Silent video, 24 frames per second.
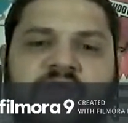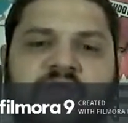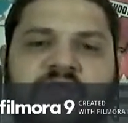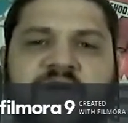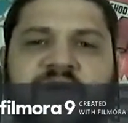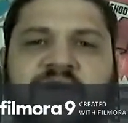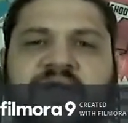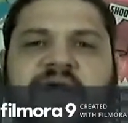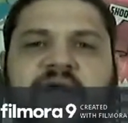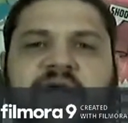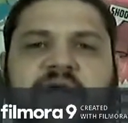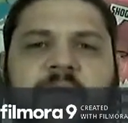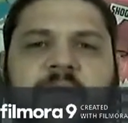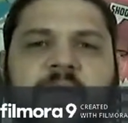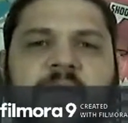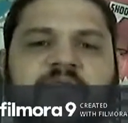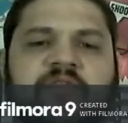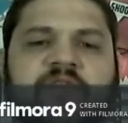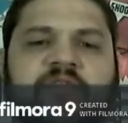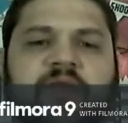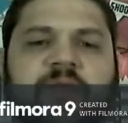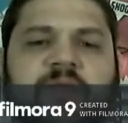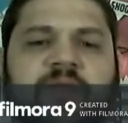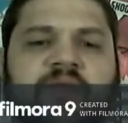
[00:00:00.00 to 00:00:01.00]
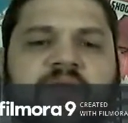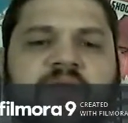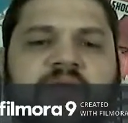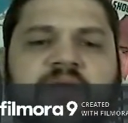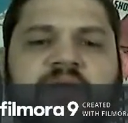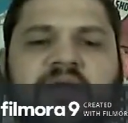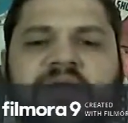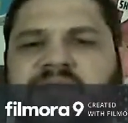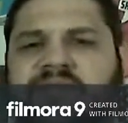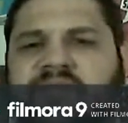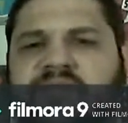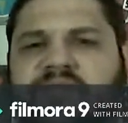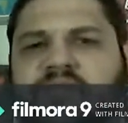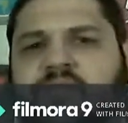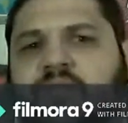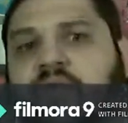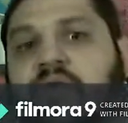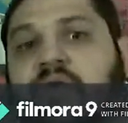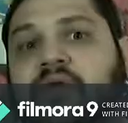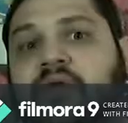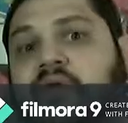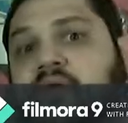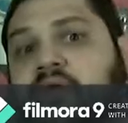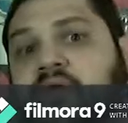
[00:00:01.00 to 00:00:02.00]
found out about VIPKID, because I was
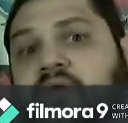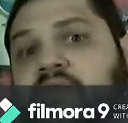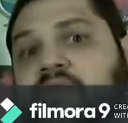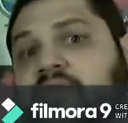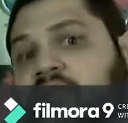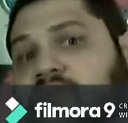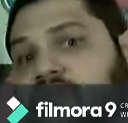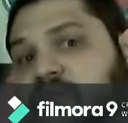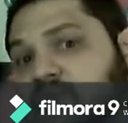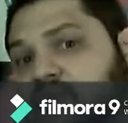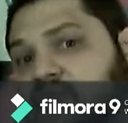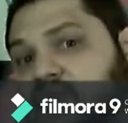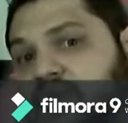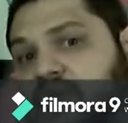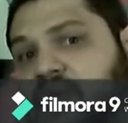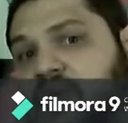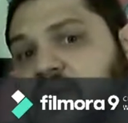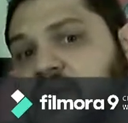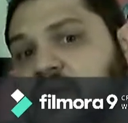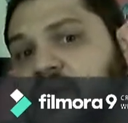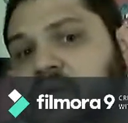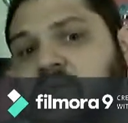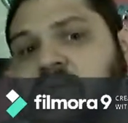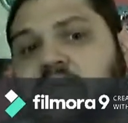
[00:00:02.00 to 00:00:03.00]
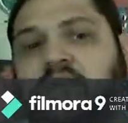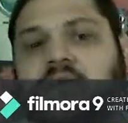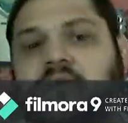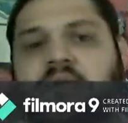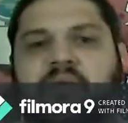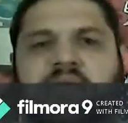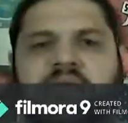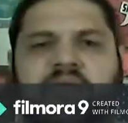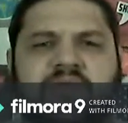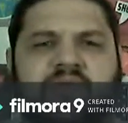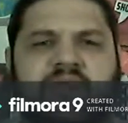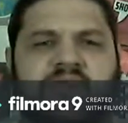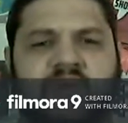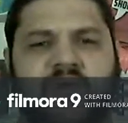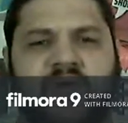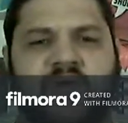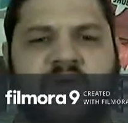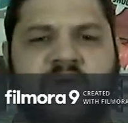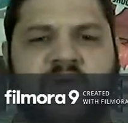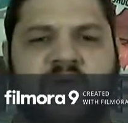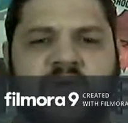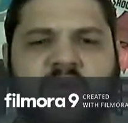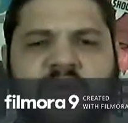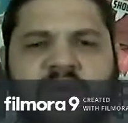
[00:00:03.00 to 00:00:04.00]
wondering, okay, is this a scam? What
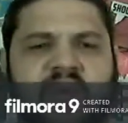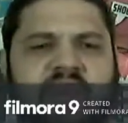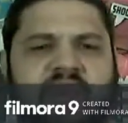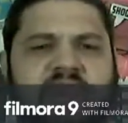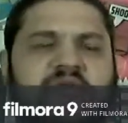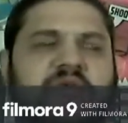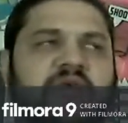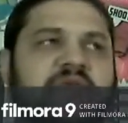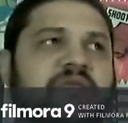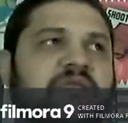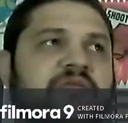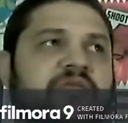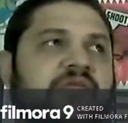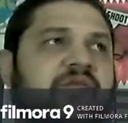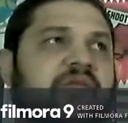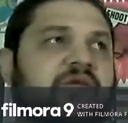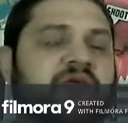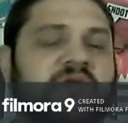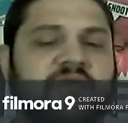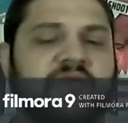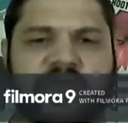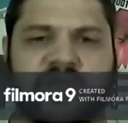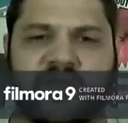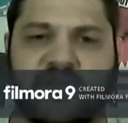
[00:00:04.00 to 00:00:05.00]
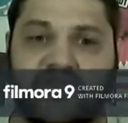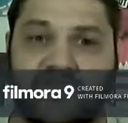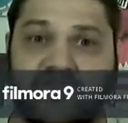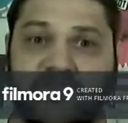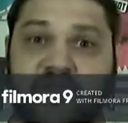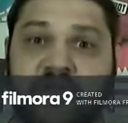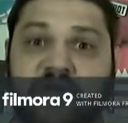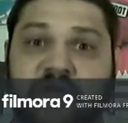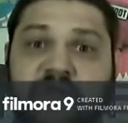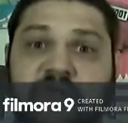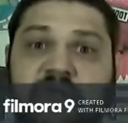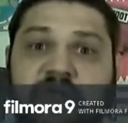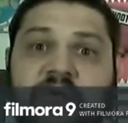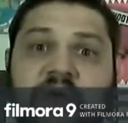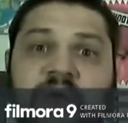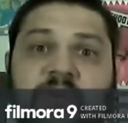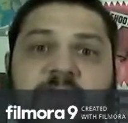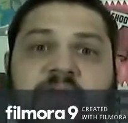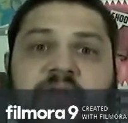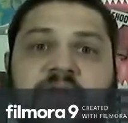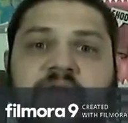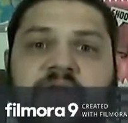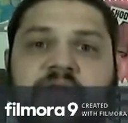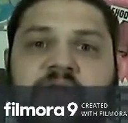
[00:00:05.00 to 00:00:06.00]
is this? Because it is a pretty new
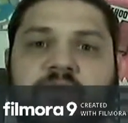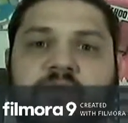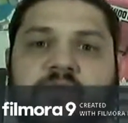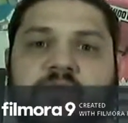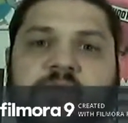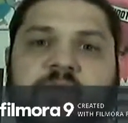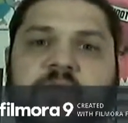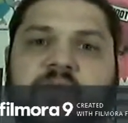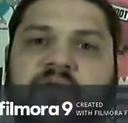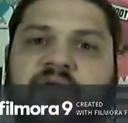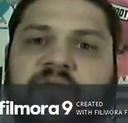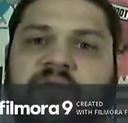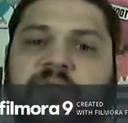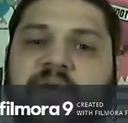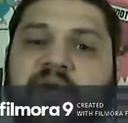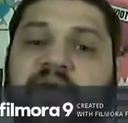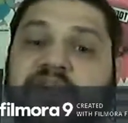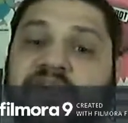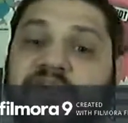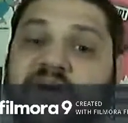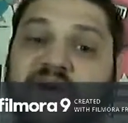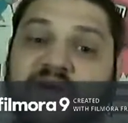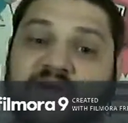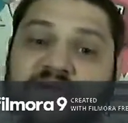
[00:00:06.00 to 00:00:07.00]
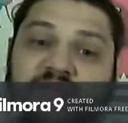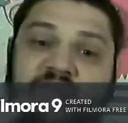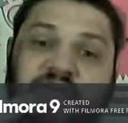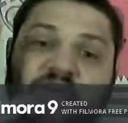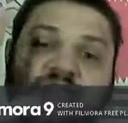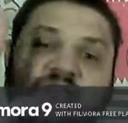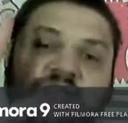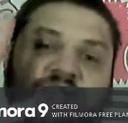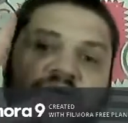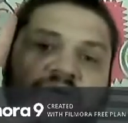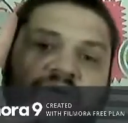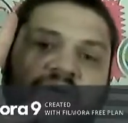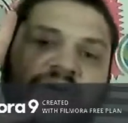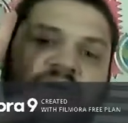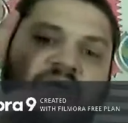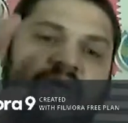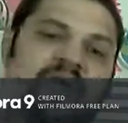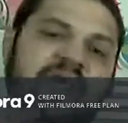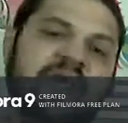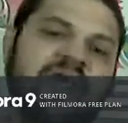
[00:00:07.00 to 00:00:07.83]
company. It's only been around for about 5 years now.